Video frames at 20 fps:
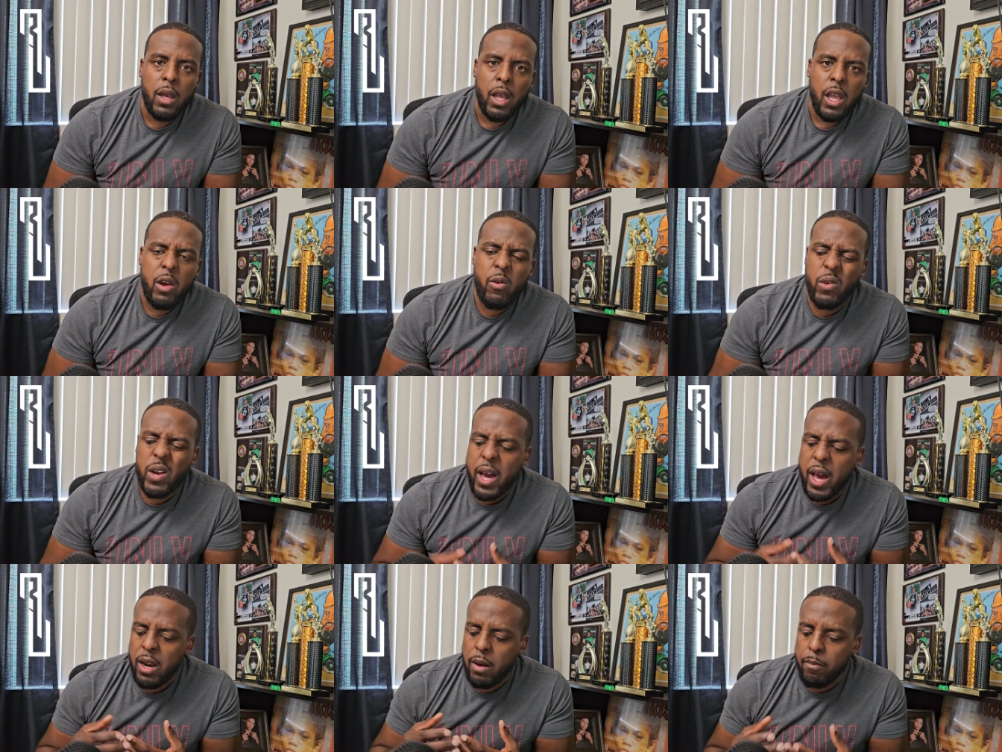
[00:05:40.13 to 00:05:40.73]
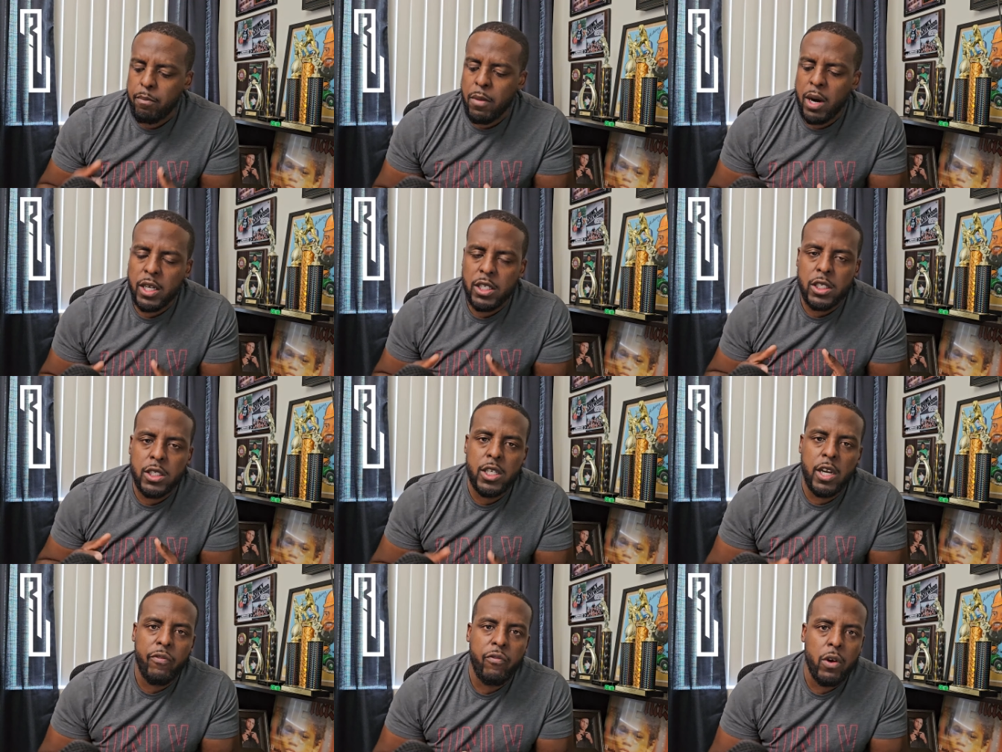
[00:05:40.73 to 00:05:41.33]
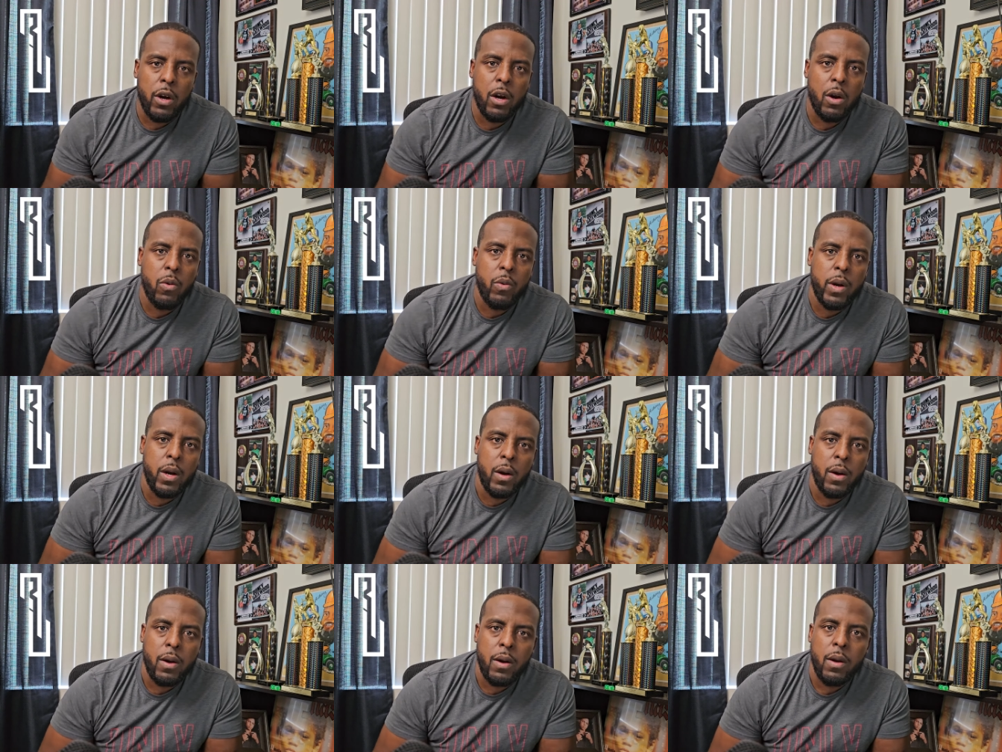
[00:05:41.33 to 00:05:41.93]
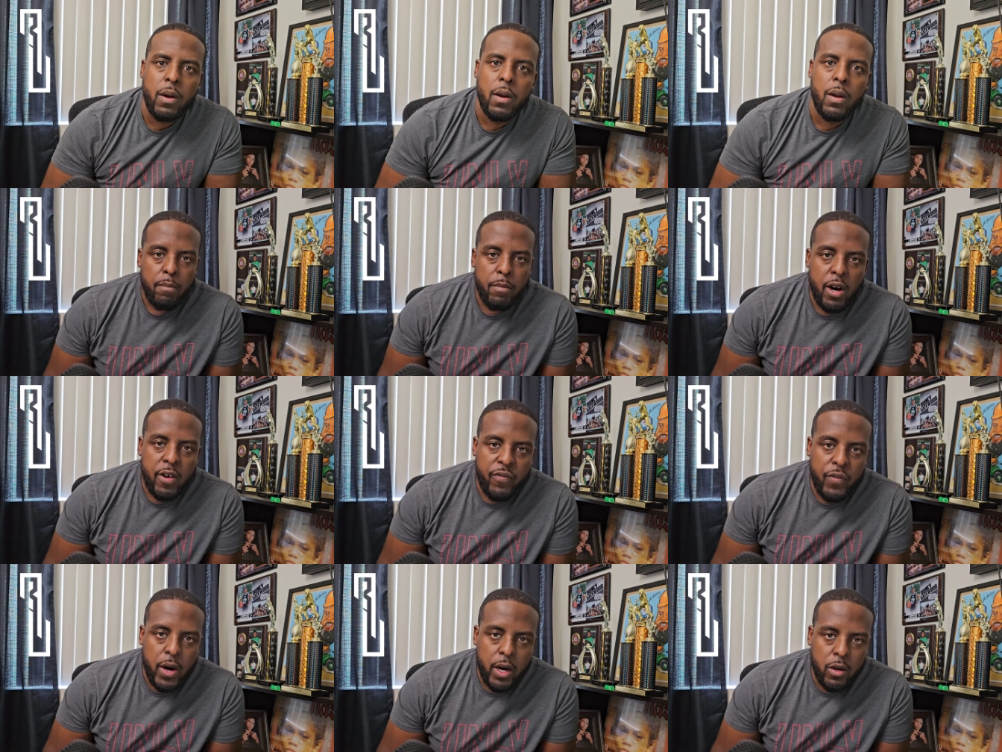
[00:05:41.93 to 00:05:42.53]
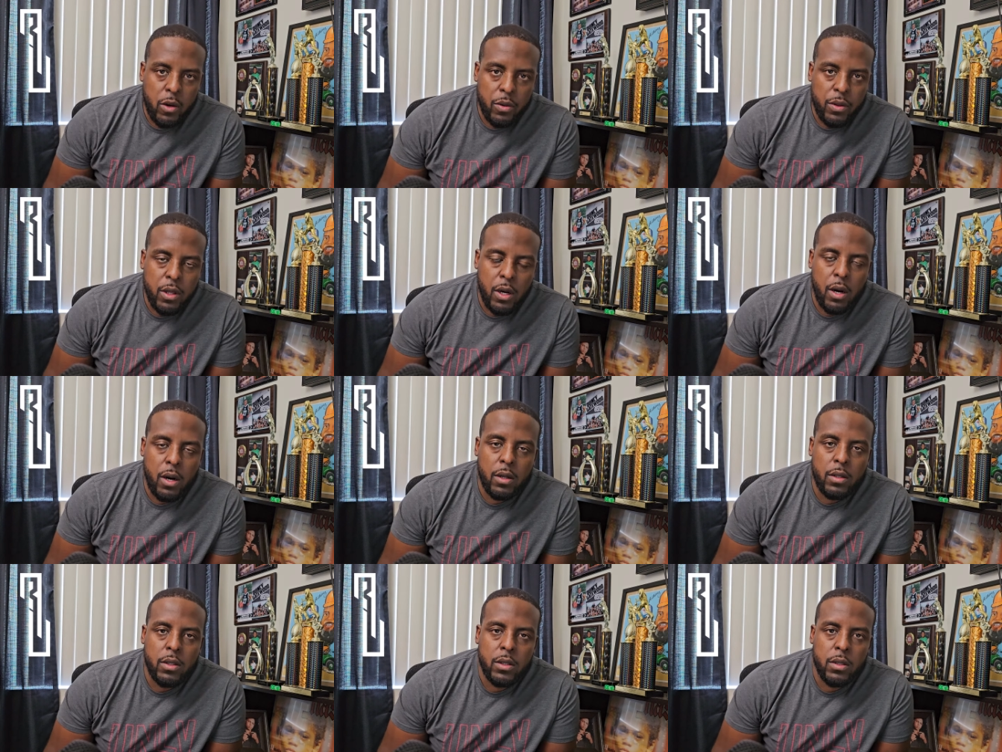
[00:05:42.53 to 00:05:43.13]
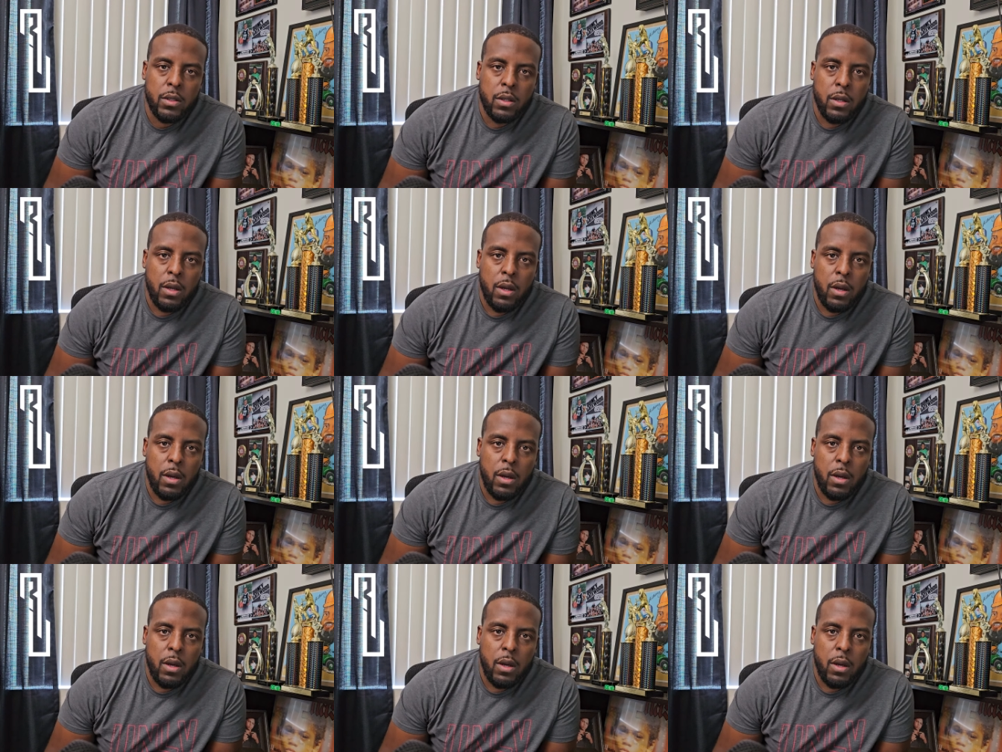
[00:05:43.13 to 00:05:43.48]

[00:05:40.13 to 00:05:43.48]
he would have had a much different career. My final thoughts.